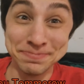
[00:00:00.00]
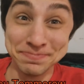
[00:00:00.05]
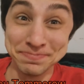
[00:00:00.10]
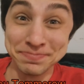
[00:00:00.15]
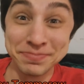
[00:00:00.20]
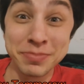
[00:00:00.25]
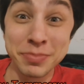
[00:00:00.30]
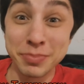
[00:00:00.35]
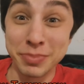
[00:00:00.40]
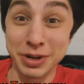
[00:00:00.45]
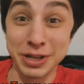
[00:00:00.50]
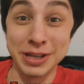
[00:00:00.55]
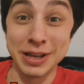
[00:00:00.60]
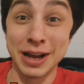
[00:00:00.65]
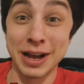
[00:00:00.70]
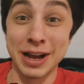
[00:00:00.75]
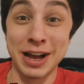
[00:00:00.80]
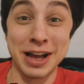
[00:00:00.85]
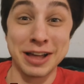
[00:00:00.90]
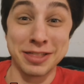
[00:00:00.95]
But yeah, I
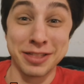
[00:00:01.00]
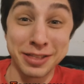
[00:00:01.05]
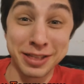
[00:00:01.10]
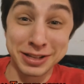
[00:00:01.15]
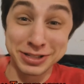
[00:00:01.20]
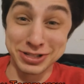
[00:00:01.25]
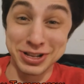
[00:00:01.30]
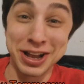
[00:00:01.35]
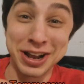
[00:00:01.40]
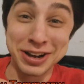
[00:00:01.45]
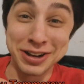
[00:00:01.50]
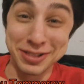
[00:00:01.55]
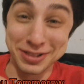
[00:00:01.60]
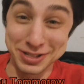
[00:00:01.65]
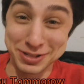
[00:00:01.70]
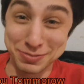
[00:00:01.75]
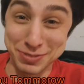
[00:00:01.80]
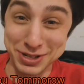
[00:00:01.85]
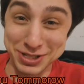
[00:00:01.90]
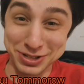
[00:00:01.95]
think that's the end of this
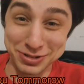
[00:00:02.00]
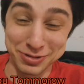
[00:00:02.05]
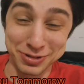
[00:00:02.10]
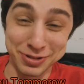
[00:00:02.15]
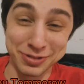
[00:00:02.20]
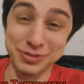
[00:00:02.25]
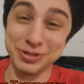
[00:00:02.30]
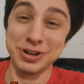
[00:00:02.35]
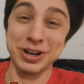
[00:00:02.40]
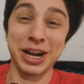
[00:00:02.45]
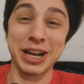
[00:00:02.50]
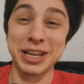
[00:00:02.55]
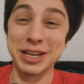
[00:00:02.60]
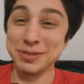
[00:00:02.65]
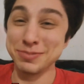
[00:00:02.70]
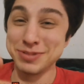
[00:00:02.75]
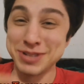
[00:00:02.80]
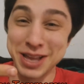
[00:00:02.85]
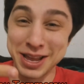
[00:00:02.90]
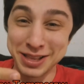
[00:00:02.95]
pizza review. I keep saying
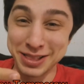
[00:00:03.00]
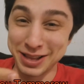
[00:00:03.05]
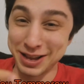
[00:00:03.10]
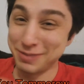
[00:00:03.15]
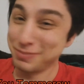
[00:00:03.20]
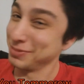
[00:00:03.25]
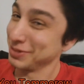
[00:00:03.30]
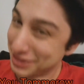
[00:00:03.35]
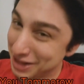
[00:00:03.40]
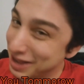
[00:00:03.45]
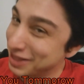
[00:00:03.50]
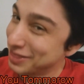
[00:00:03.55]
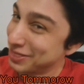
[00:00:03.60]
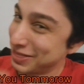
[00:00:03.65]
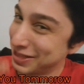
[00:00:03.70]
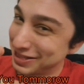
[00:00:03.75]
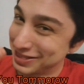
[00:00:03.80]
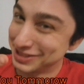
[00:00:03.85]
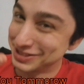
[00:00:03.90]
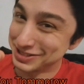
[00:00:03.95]
that, but I think this
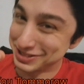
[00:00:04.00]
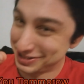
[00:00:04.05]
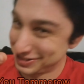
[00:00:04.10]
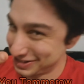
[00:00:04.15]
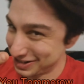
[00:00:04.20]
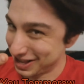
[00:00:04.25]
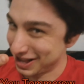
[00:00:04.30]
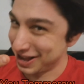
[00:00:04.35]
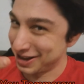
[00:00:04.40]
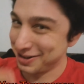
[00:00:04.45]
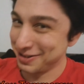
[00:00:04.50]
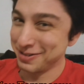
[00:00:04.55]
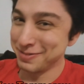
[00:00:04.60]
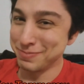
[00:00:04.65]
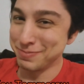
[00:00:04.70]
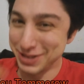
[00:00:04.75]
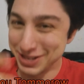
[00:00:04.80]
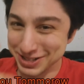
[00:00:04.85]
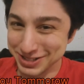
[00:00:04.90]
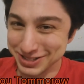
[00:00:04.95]
is the end. Peace.